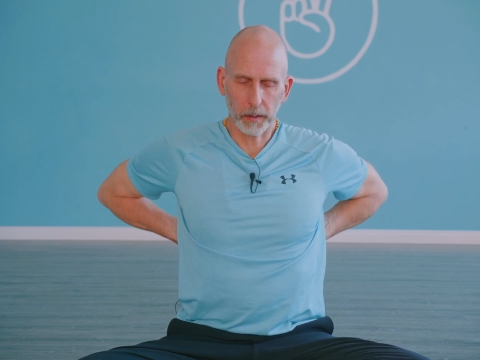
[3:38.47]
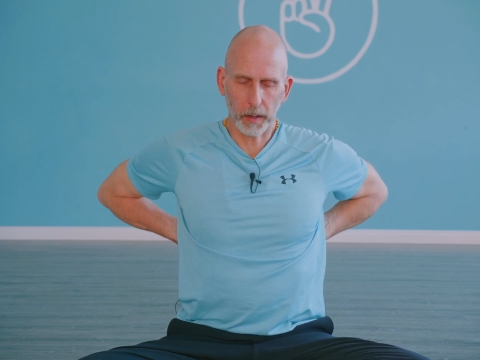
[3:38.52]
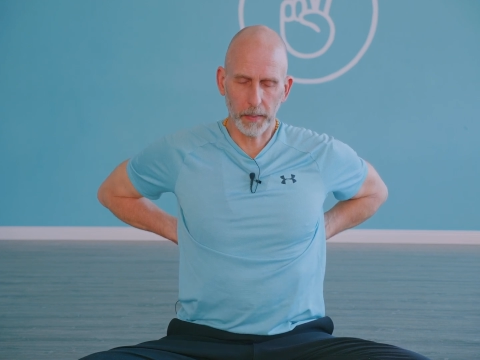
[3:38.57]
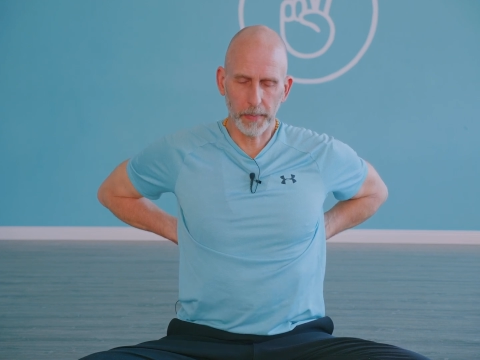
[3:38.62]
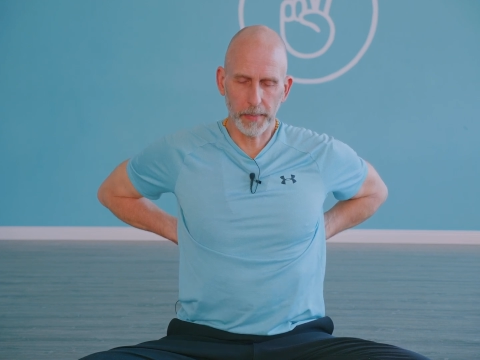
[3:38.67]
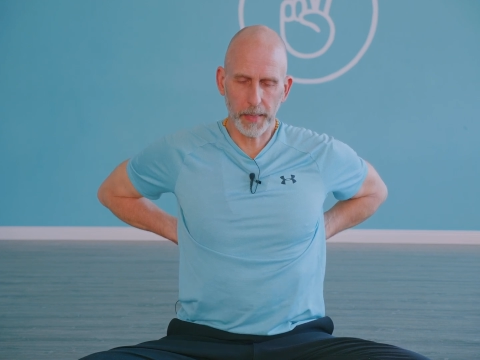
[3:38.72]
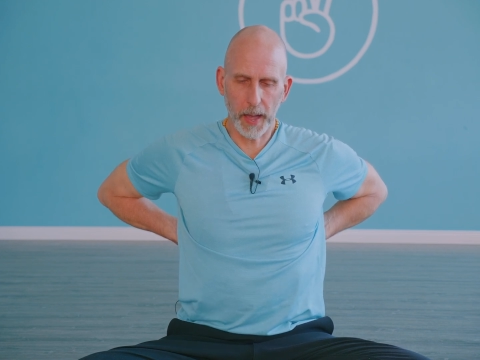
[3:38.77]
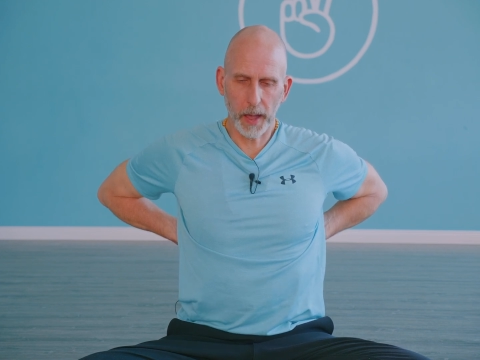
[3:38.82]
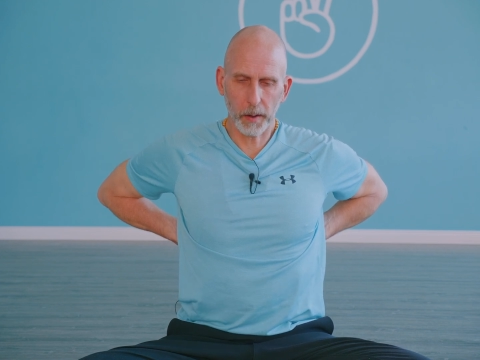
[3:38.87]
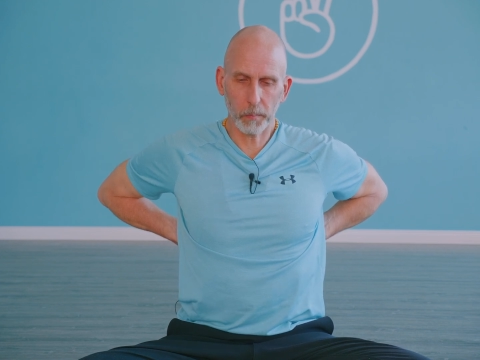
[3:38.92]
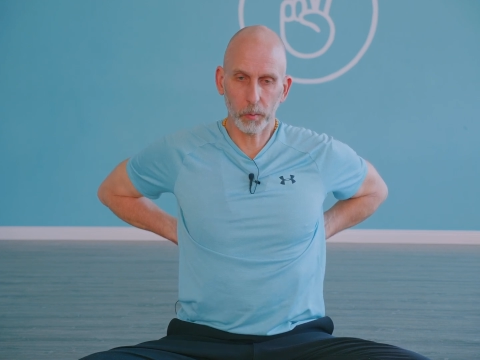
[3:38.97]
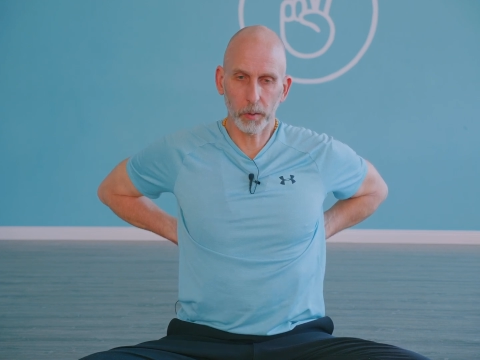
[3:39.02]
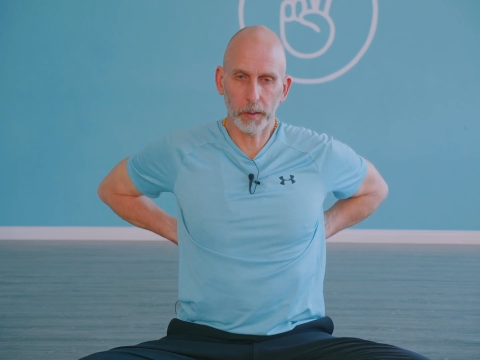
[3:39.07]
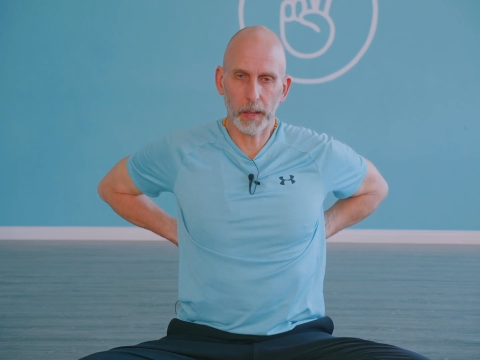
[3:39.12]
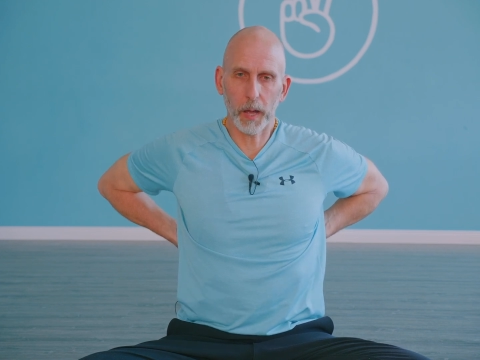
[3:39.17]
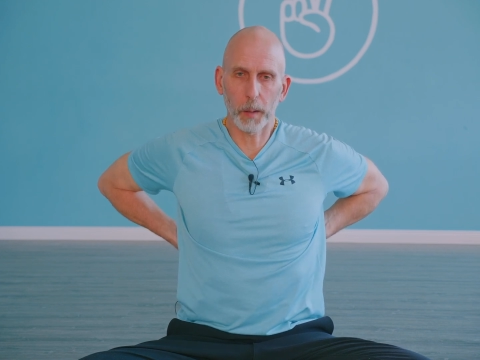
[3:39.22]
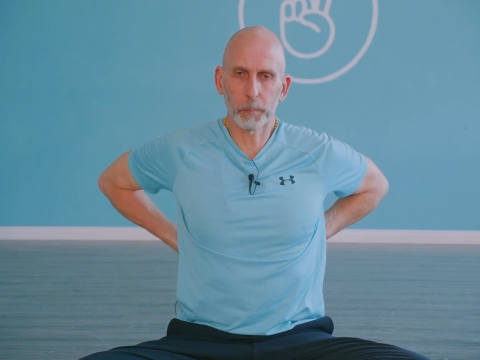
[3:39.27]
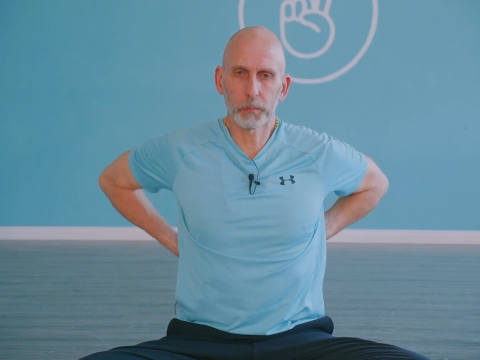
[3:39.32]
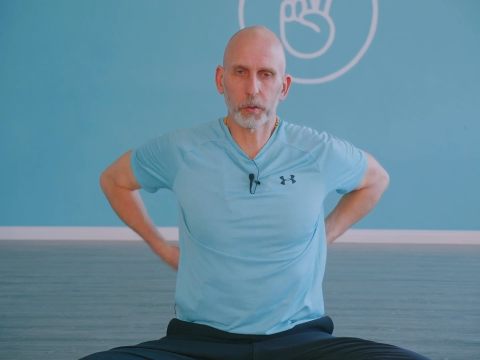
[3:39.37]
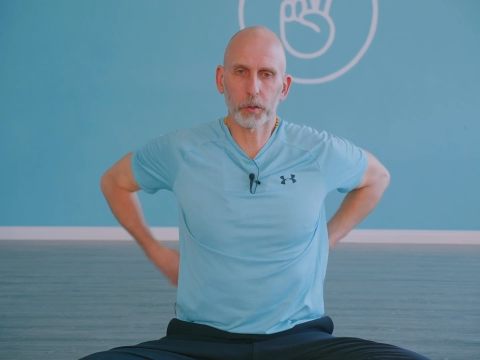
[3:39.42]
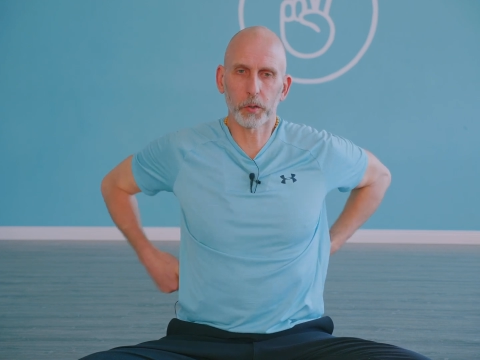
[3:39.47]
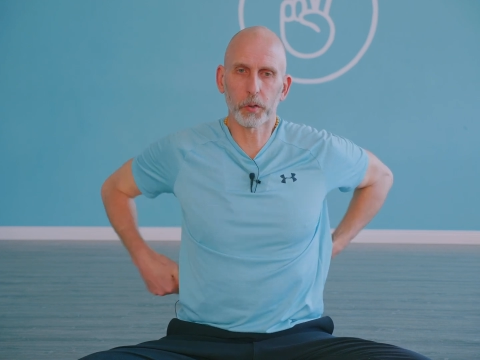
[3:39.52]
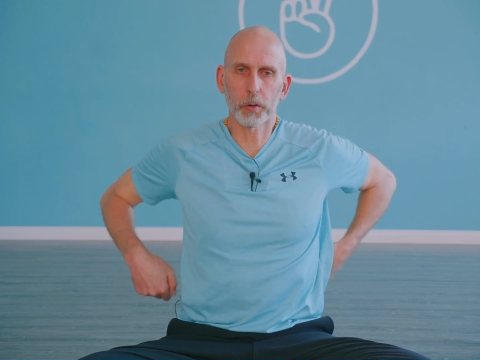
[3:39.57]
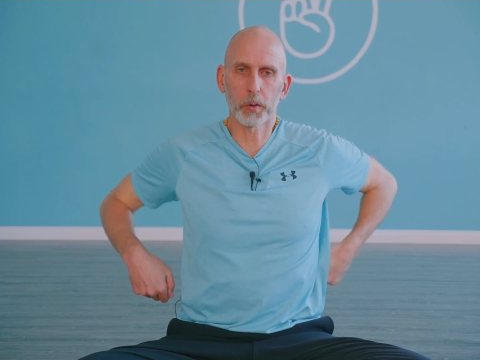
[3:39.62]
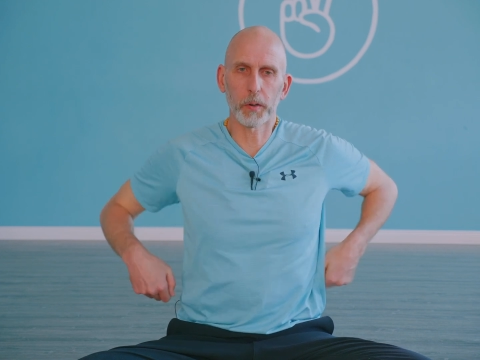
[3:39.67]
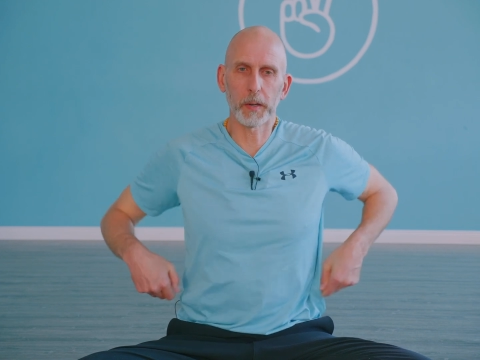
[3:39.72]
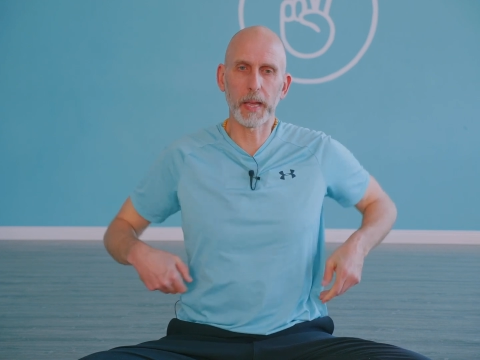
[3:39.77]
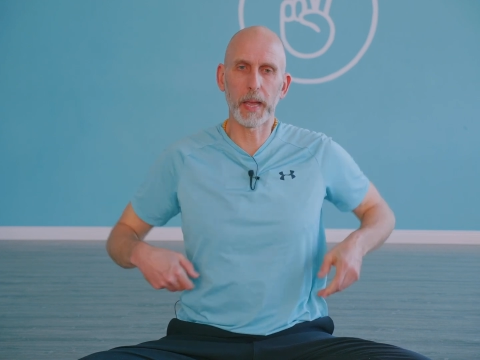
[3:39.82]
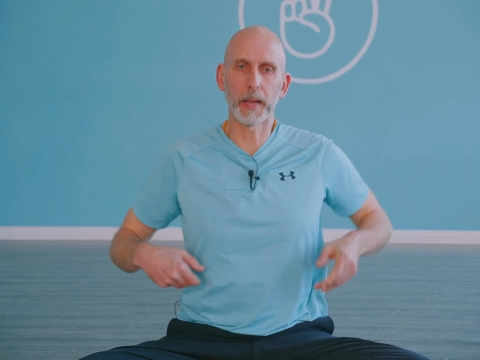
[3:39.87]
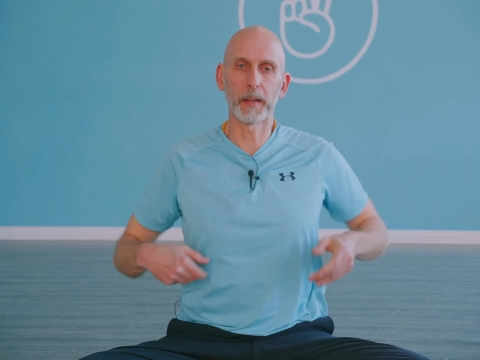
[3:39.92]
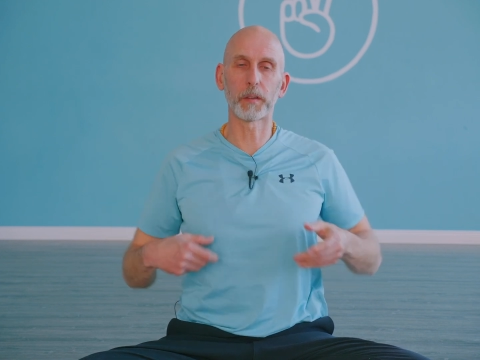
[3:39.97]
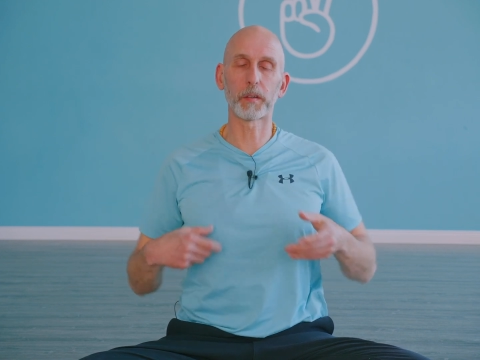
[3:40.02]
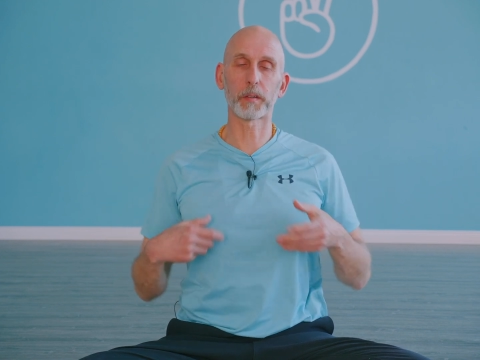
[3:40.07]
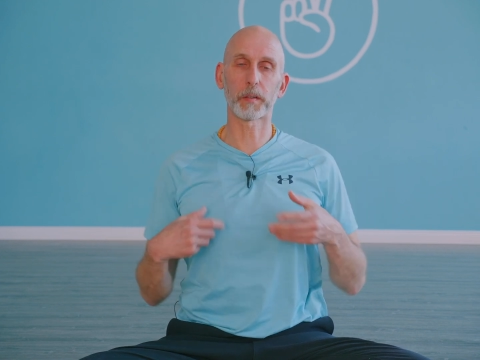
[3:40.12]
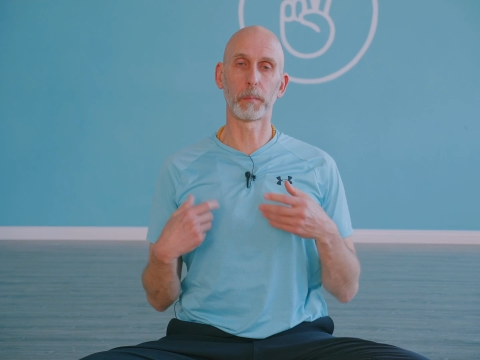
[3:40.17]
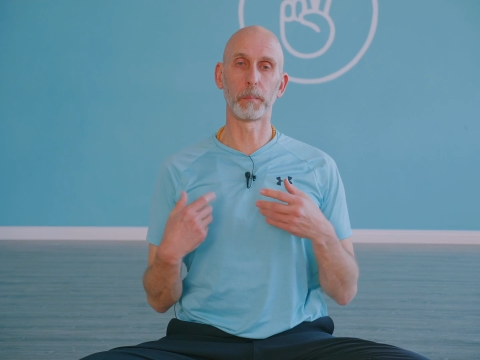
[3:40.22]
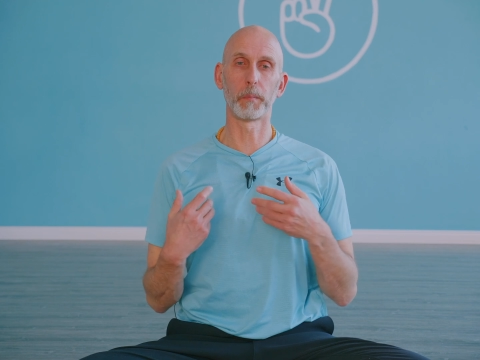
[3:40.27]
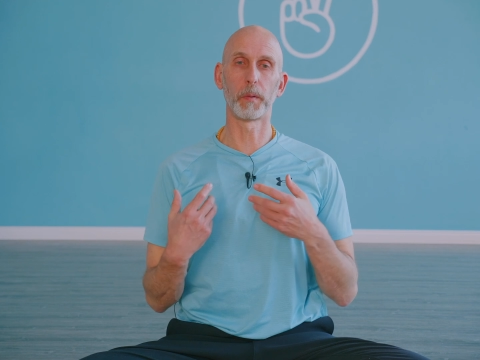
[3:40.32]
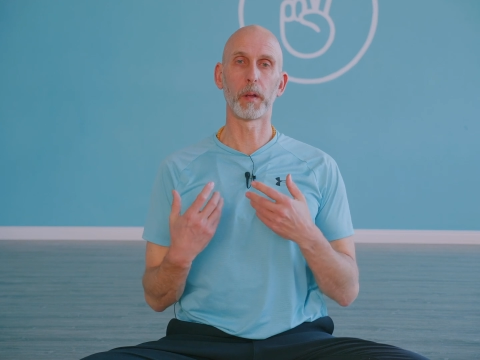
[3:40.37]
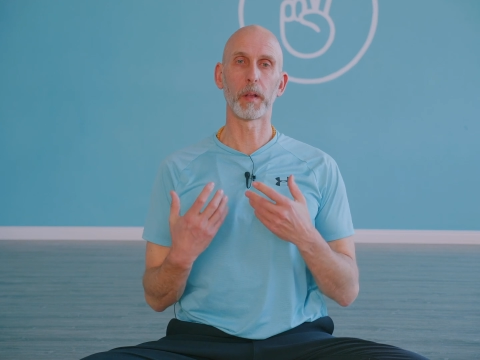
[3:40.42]
And that will help to create
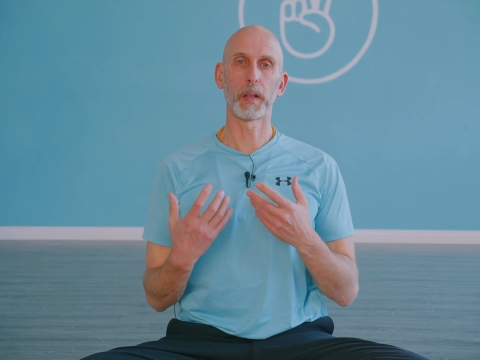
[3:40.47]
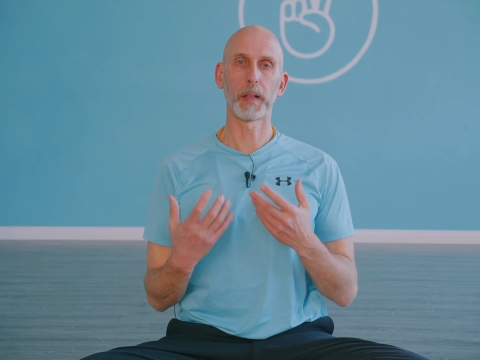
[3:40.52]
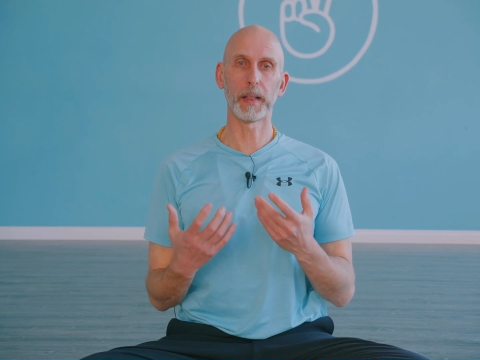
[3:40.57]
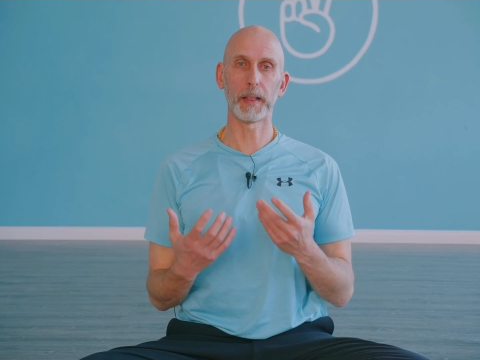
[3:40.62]
some